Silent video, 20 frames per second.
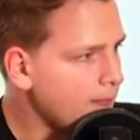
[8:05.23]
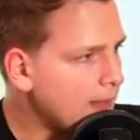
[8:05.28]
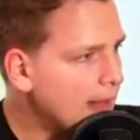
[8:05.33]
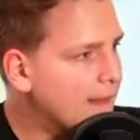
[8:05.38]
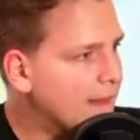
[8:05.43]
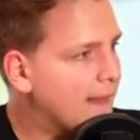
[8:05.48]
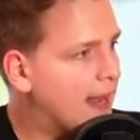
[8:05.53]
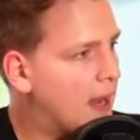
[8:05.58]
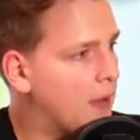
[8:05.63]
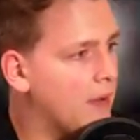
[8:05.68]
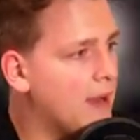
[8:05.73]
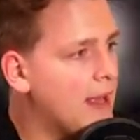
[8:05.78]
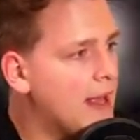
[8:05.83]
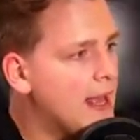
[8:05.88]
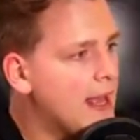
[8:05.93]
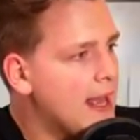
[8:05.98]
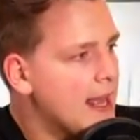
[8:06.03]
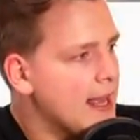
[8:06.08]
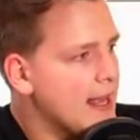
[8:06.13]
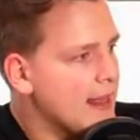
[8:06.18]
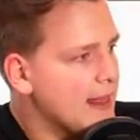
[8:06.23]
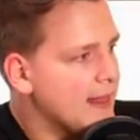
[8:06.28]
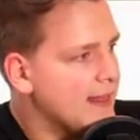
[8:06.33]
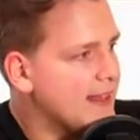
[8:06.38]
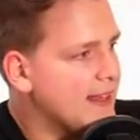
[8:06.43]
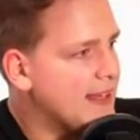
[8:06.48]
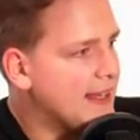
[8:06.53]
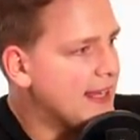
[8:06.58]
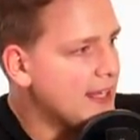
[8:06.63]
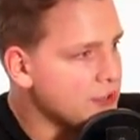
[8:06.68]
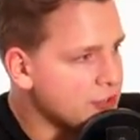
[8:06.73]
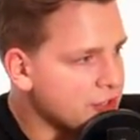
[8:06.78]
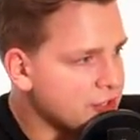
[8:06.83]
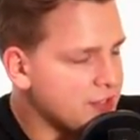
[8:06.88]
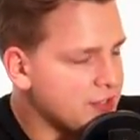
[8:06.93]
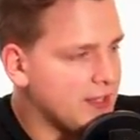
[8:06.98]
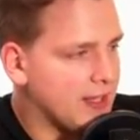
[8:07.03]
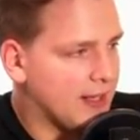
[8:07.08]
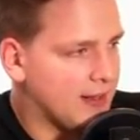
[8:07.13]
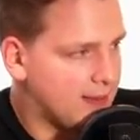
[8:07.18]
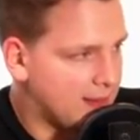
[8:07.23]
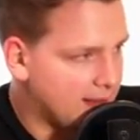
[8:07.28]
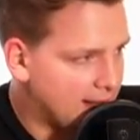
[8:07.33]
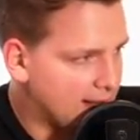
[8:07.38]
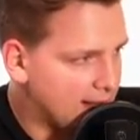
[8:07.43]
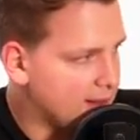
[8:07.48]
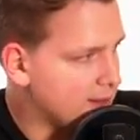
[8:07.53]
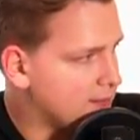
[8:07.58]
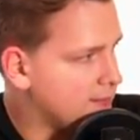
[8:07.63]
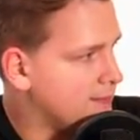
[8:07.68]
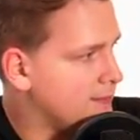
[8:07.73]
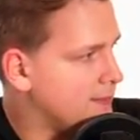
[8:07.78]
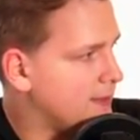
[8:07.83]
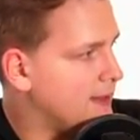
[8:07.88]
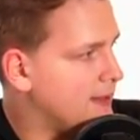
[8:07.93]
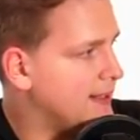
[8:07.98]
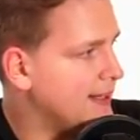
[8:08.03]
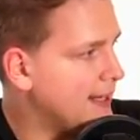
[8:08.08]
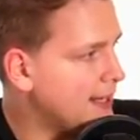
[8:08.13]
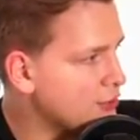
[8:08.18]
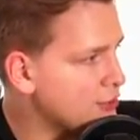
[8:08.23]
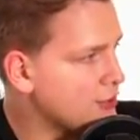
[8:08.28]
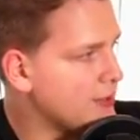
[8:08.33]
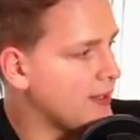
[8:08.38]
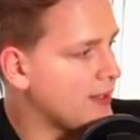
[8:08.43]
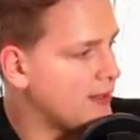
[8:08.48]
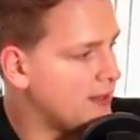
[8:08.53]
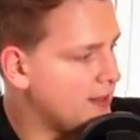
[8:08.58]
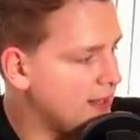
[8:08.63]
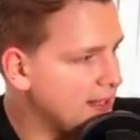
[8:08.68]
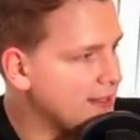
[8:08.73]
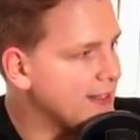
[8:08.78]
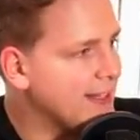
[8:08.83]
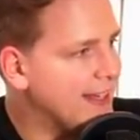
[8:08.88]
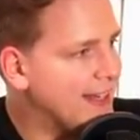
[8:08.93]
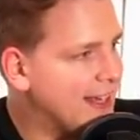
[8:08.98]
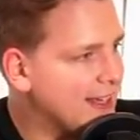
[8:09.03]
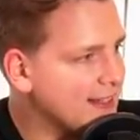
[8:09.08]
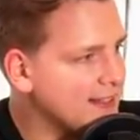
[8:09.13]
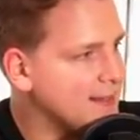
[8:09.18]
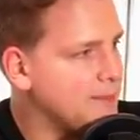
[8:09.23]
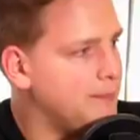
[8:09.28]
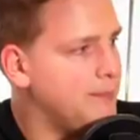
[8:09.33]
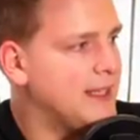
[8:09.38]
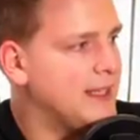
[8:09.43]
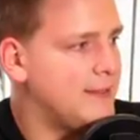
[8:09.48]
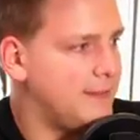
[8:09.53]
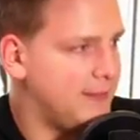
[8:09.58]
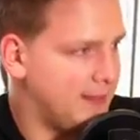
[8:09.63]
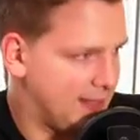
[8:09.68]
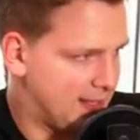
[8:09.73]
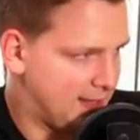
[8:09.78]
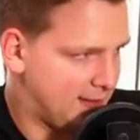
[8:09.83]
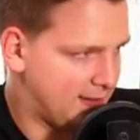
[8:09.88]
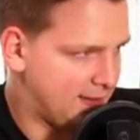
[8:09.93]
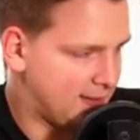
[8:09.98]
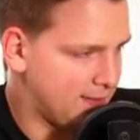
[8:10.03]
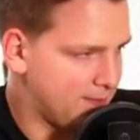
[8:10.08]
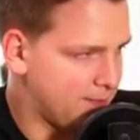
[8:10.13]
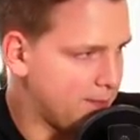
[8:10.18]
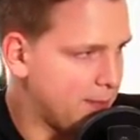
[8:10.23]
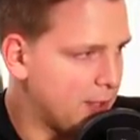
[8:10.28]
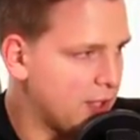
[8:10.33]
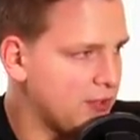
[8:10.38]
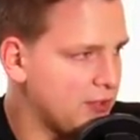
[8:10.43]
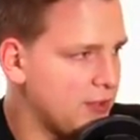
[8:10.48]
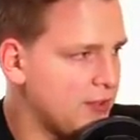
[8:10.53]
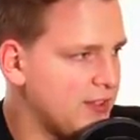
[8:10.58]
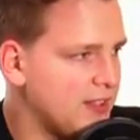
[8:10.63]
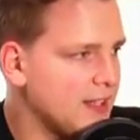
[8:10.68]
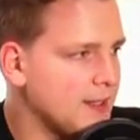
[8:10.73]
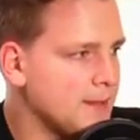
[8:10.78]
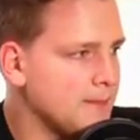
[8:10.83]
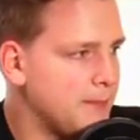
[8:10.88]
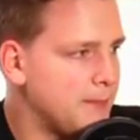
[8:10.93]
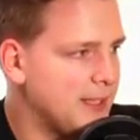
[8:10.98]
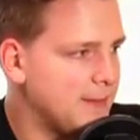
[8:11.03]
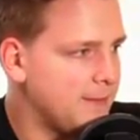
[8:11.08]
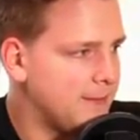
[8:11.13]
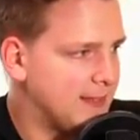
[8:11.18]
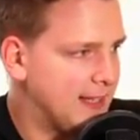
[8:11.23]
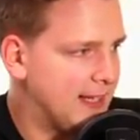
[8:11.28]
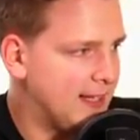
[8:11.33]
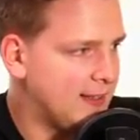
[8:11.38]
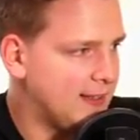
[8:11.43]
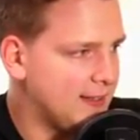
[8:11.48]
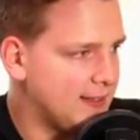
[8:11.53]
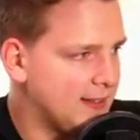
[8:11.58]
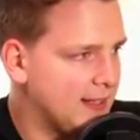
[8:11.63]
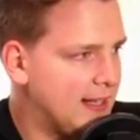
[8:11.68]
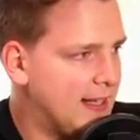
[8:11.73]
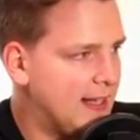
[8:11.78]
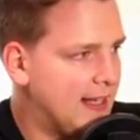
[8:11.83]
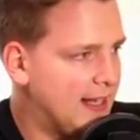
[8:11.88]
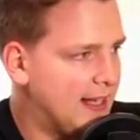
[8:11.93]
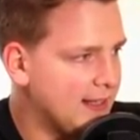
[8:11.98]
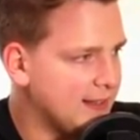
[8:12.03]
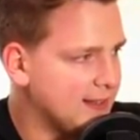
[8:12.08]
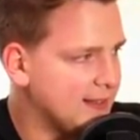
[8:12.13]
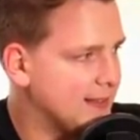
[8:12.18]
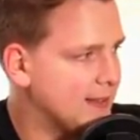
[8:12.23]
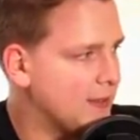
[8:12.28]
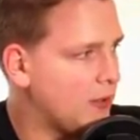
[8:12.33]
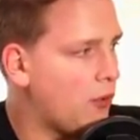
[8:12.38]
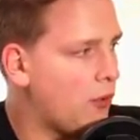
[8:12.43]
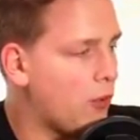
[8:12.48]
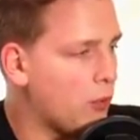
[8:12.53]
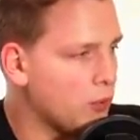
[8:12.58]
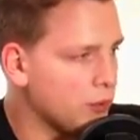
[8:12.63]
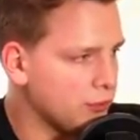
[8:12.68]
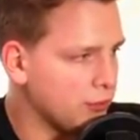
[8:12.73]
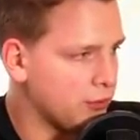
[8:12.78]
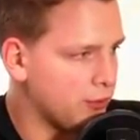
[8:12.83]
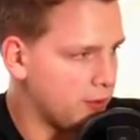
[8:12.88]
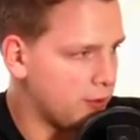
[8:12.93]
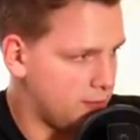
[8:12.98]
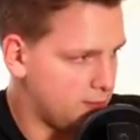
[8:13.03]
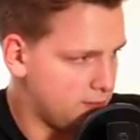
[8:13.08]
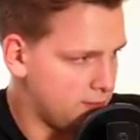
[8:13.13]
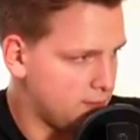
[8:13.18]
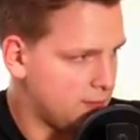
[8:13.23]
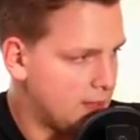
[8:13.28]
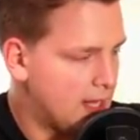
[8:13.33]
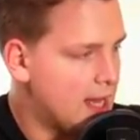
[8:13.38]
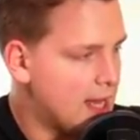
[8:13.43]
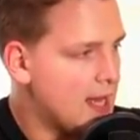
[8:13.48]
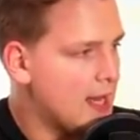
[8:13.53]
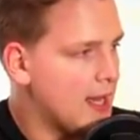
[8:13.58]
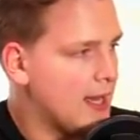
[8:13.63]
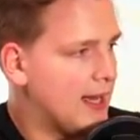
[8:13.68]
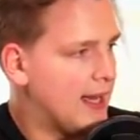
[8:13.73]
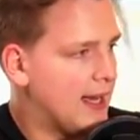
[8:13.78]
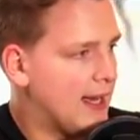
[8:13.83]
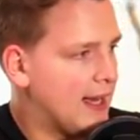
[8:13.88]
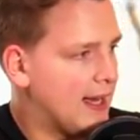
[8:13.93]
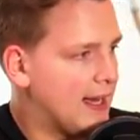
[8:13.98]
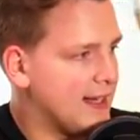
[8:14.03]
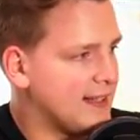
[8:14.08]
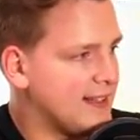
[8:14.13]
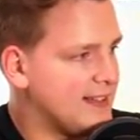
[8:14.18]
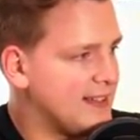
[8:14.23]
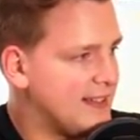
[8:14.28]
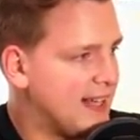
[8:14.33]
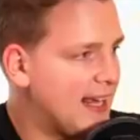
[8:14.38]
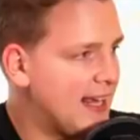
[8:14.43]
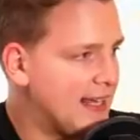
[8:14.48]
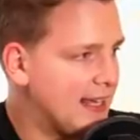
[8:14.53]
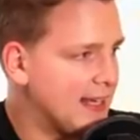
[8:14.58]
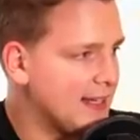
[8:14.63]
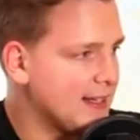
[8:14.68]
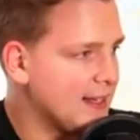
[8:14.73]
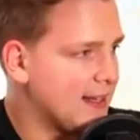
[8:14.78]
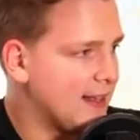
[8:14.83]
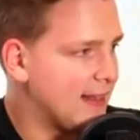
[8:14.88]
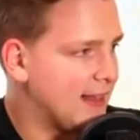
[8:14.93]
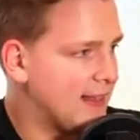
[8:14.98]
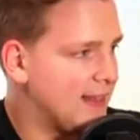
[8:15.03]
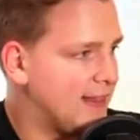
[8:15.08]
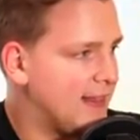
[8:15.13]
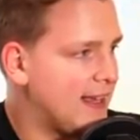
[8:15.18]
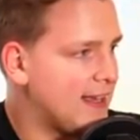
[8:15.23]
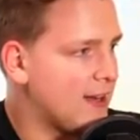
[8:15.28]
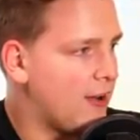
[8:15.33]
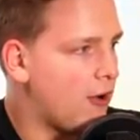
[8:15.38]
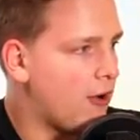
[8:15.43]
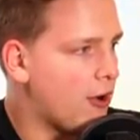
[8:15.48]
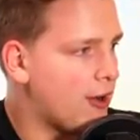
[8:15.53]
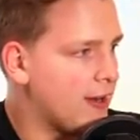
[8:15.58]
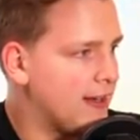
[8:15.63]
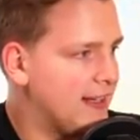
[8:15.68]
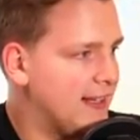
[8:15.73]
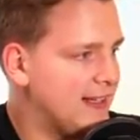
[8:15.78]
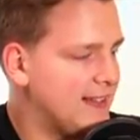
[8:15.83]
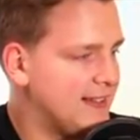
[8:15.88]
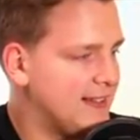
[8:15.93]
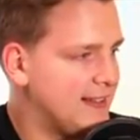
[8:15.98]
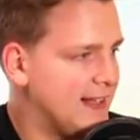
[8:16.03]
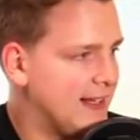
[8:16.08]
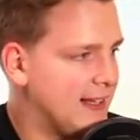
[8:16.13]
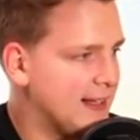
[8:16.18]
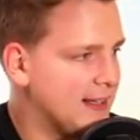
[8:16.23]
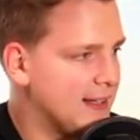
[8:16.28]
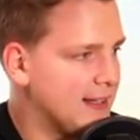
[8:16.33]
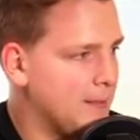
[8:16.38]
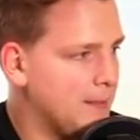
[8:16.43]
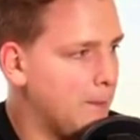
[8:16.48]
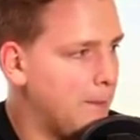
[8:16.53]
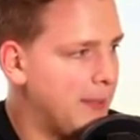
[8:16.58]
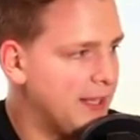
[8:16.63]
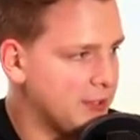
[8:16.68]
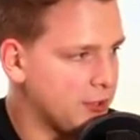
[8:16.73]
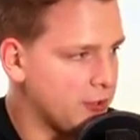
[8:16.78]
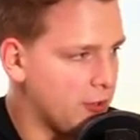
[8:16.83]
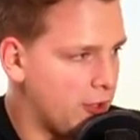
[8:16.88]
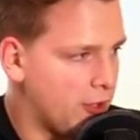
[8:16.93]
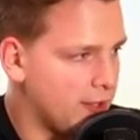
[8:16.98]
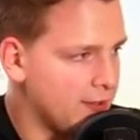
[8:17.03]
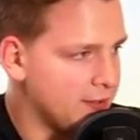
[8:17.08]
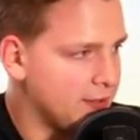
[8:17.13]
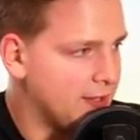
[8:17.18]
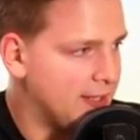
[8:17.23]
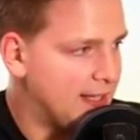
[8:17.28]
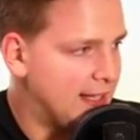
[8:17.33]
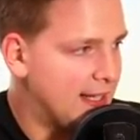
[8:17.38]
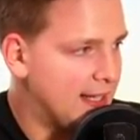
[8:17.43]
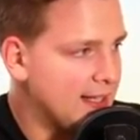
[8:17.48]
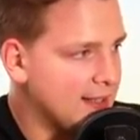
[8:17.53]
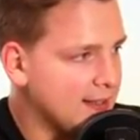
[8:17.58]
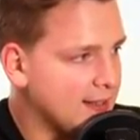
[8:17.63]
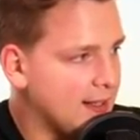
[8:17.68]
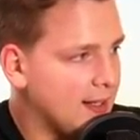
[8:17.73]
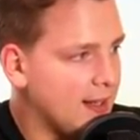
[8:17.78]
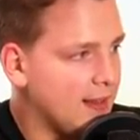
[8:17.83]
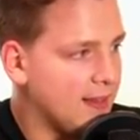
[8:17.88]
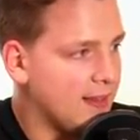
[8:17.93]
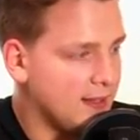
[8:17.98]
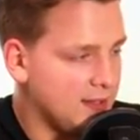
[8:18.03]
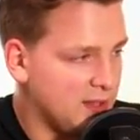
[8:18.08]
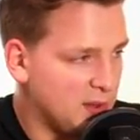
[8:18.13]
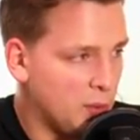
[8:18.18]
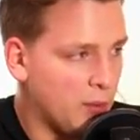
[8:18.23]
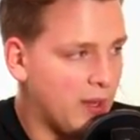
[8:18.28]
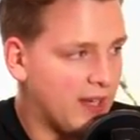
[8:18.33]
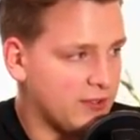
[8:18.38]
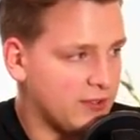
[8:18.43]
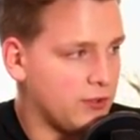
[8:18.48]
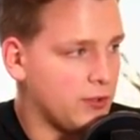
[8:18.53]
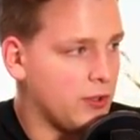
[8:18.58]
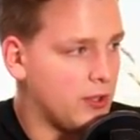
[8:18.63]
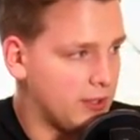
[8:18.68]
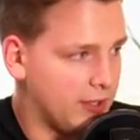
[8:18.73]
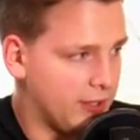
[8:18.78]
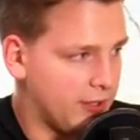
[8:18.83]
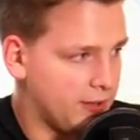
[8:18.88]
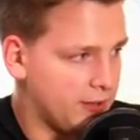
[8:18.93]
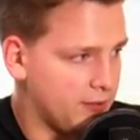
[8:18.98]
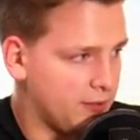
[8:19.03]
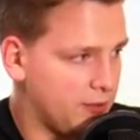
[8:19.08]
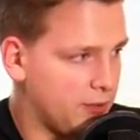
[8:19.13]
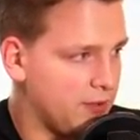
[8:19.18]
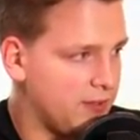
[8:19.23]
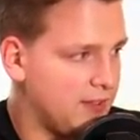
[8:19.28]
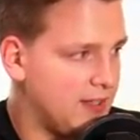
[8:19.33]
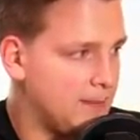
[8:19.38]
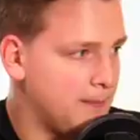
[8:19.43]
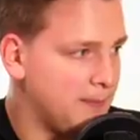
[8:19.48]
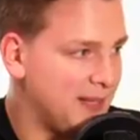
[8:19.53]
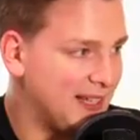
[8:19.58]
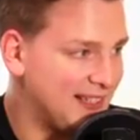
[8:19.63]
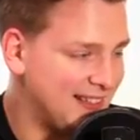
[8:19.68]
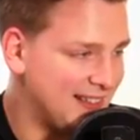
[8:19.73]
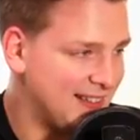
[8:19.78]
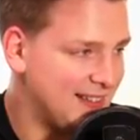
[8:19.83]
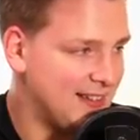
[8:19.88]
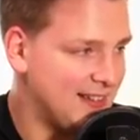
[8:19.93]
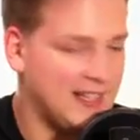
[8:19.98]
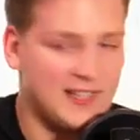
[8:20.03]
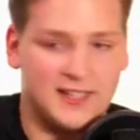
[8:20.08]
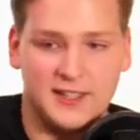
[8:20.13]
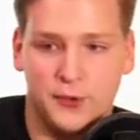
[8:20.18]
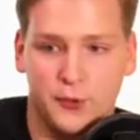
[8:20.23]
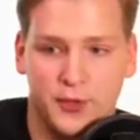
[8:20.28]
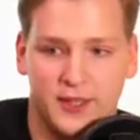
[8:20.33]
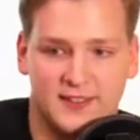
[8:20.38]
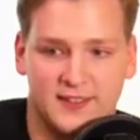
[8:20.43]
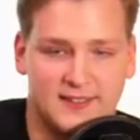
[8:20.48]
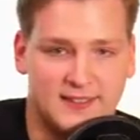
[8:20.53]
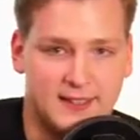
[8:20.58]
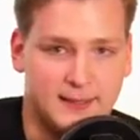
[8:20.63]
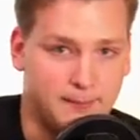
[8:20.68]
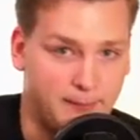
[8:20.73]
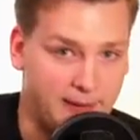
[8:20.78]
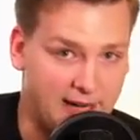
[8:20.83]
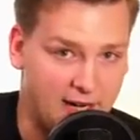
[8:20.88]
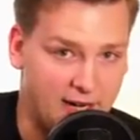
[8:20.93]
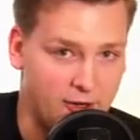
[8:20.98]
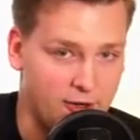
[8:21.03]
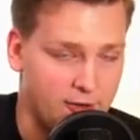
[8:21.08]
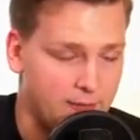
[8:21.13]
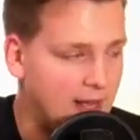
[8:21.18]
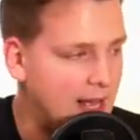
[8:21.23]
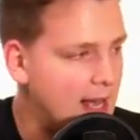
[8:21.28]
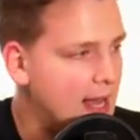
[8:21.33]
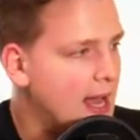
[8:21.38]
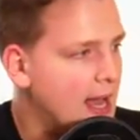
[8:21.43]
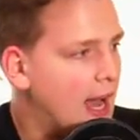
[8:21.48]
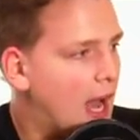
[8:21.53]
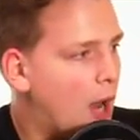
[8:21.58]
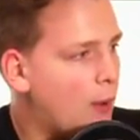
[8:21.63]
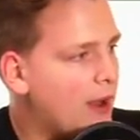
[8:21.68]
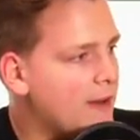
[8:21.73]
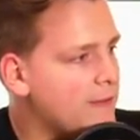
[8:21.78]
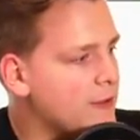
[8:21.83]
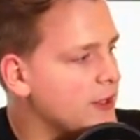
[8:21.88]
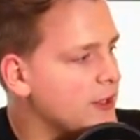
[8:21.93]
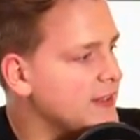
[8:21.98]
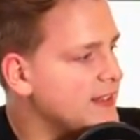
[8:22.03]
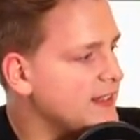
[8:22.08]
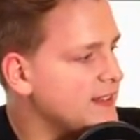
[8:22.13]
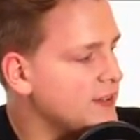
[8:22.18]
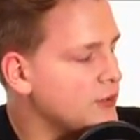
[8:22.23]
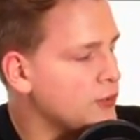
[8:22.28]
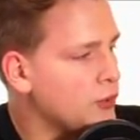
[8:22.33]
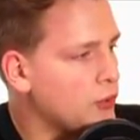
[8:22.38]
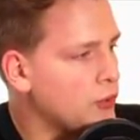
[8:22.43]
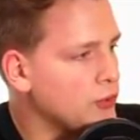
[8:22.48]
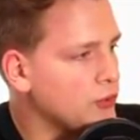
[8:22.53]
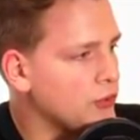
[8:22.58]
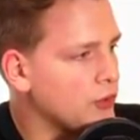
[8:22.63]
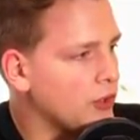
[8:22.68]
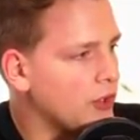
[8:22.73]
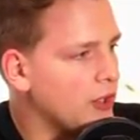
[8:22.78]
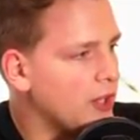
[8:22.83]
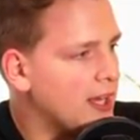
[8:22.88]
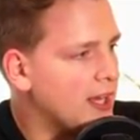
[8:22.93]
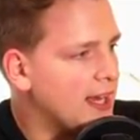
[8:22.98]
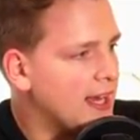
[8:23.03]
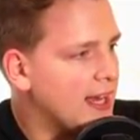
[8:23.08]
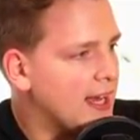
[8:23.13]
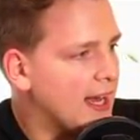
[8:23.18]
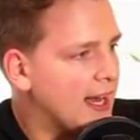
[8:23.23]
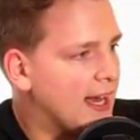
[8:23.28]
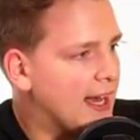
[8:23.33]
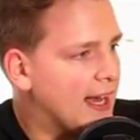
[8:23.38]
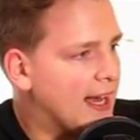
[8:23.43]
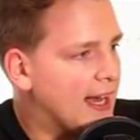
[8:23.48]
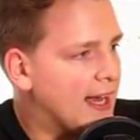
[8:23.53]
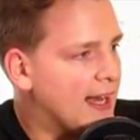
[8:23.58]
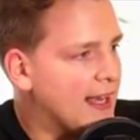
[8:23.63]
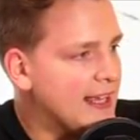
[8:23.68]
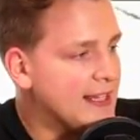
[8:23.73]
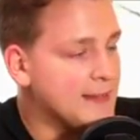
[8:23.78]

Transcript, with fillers: Now, the interesting thing, the interesting thing is Bitfinex. Because you see, Bitfinex is also uh, saying that they are listing Bitcoin in the US dollar. So you see BTC USD pair, However, this is also, uh, in